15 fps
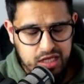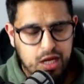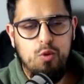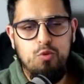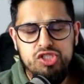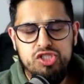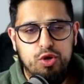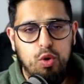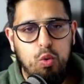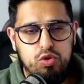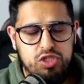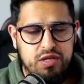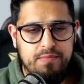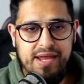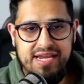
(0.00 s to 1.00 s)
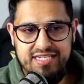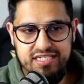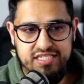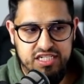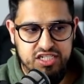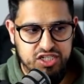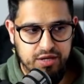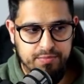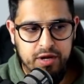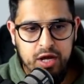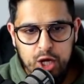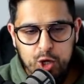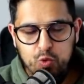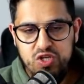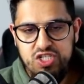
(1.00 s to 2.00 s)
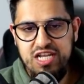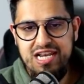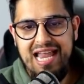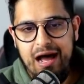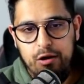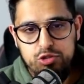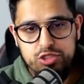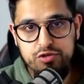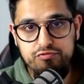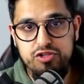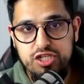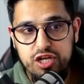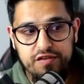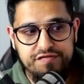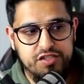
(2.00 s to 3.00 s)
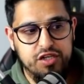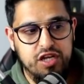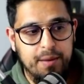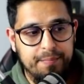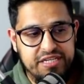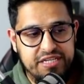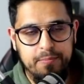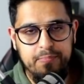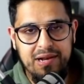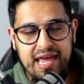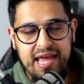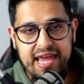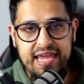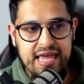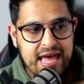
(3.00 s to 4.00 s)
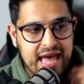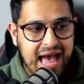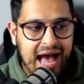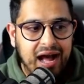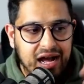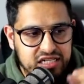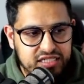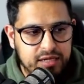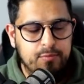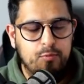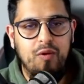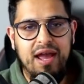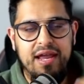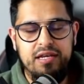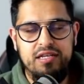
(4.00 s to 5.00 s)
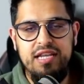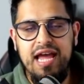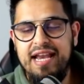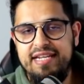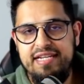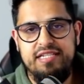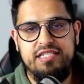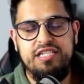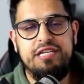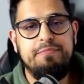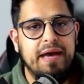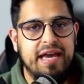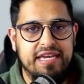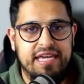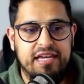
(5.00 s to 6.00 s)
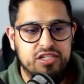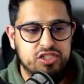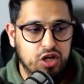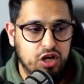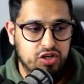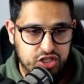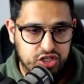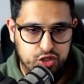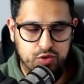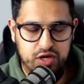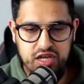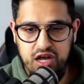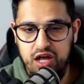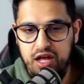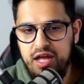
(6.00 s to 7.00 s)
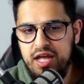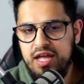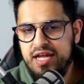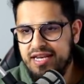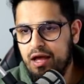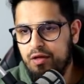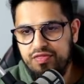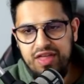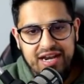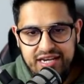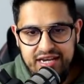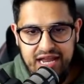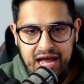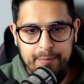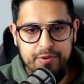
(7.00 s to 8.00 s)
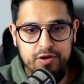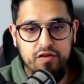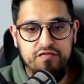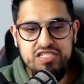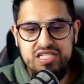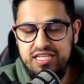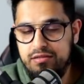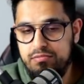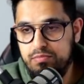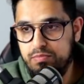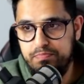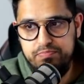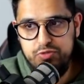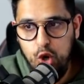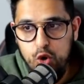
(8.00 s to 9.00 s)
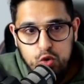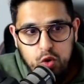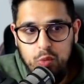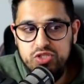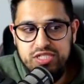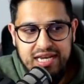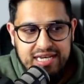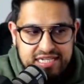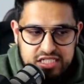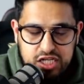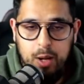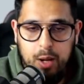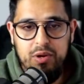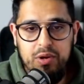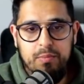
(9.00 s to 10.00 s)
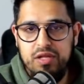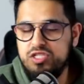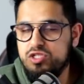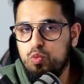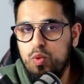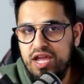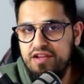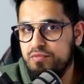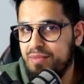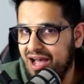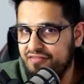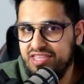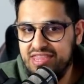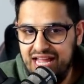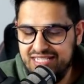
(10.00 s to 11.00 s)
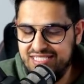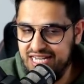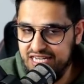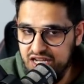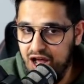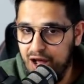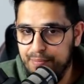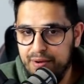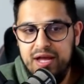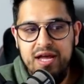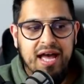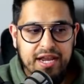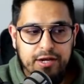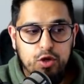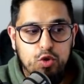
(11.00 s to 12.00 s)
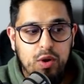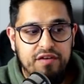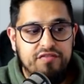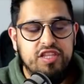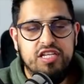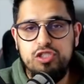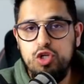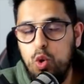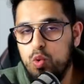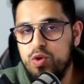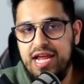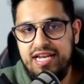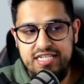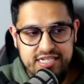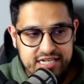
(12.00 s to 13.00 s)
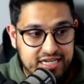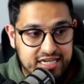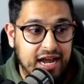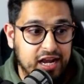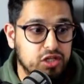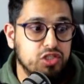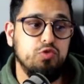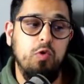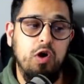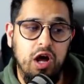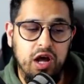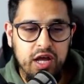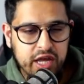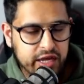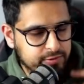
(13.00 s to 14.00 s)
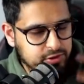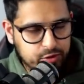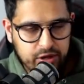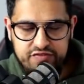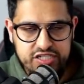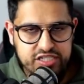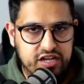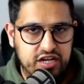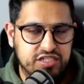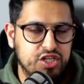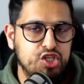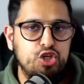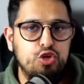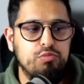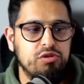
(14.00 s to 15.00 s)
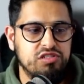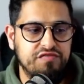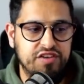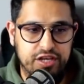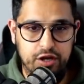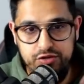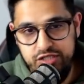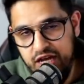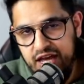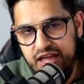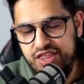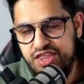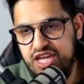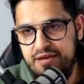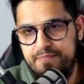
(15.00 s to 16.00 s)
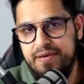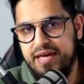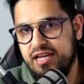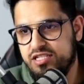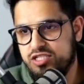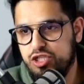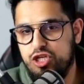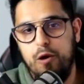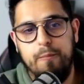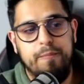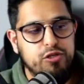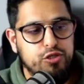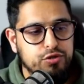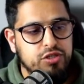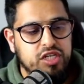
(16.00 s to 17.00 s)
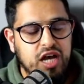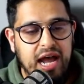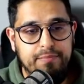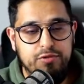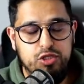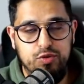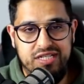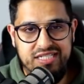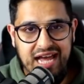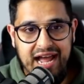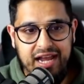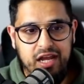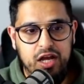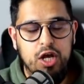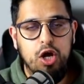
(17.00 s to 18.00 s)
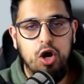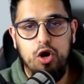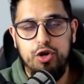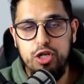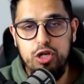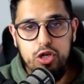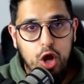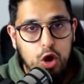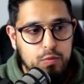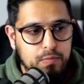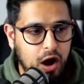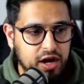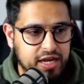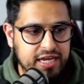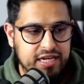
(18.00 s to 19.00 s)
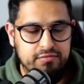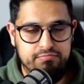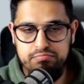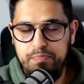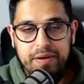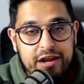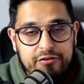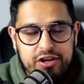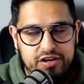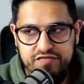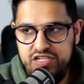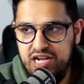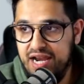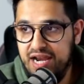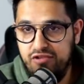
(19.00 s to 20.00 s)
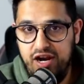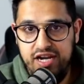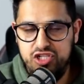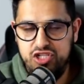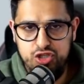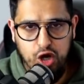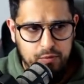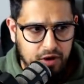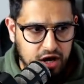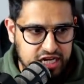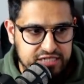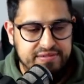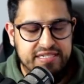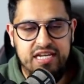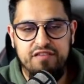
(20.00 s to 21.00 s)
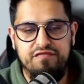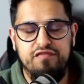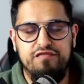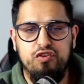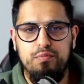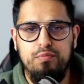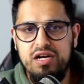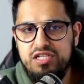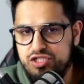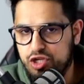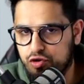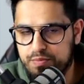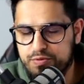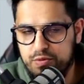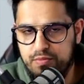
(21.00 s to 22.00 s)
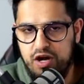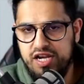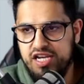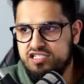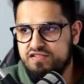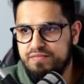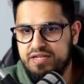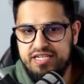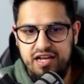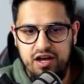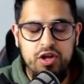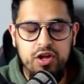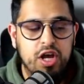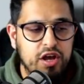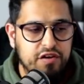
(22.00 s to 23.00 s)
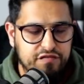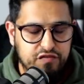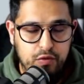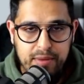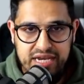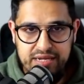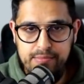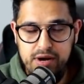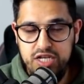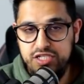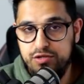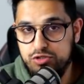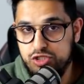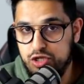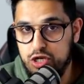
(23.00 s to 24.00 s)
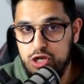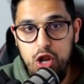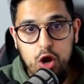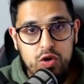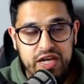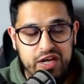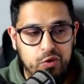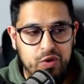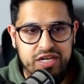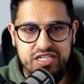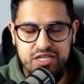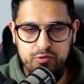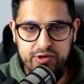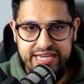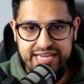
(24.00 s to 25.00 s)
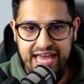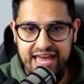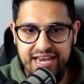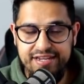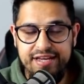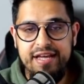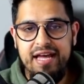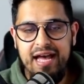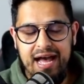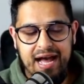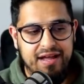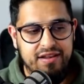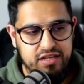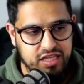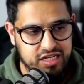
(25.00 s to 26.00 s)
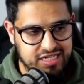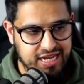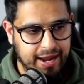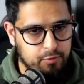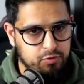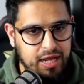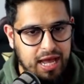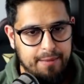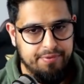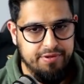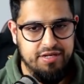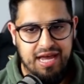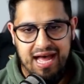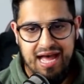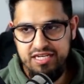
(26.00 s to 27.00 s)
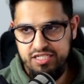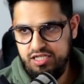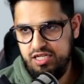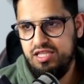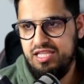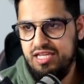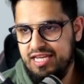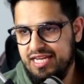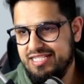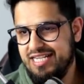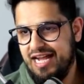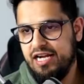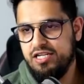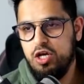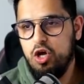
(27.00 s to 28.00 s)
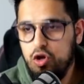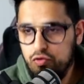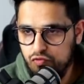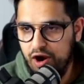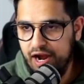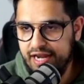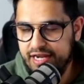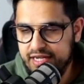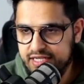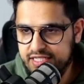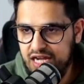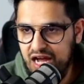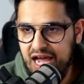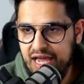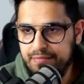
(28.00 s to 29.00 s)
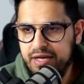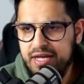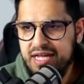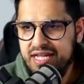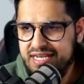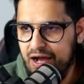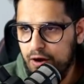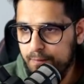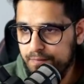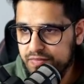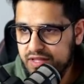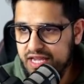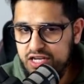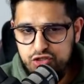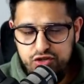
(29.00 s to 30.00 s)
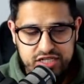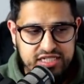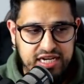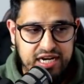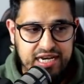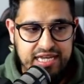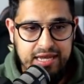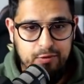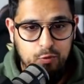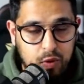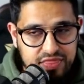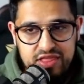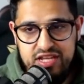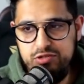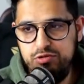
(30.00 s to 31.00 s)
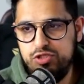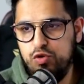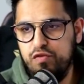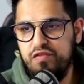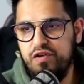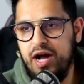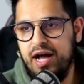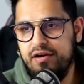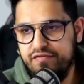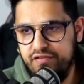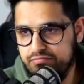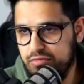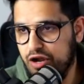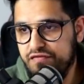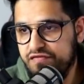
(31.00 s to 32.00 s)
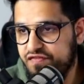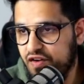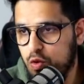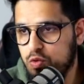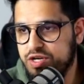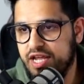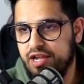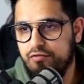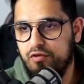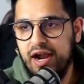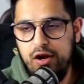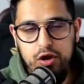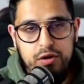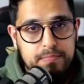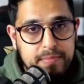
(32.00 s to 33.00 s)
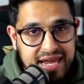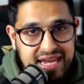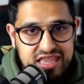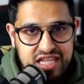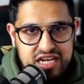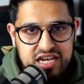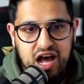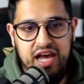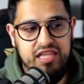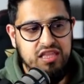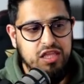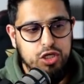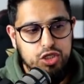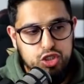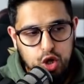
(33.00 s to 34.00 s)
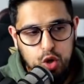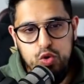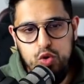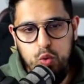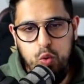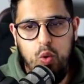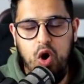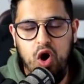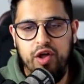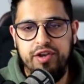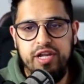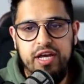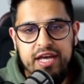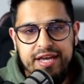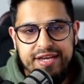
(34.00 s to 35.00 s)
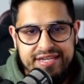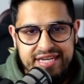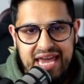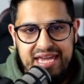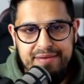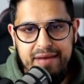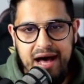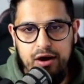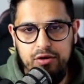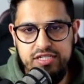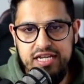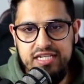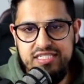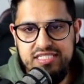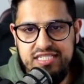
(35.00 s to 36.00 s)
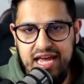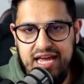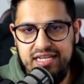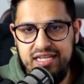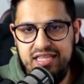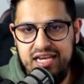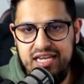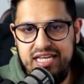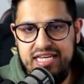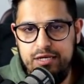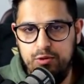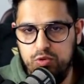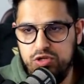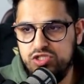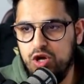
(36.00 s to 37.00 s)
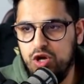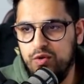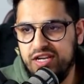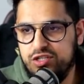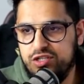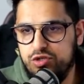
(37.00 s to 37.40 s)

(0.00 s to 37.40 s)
was an automated system which allows the reserves to come into play as and when any depegging started to occur. Now, that didn't happen. Obviously, Do Kwon was at least a couple of months away from having that set up, and whoever this coordinated attackers were, which we've discussed in numerous videos, they picked the opportune time to attack on a low market period of time, right? The stock market's been down for 4 months, the crypto markets have been down for many months. It was a low liquidity weekend, and the attack happened at the exact right time. Now, interestingly, when this was all unfolding, right, on May the 9th, Do Kwon came out and said that he was going to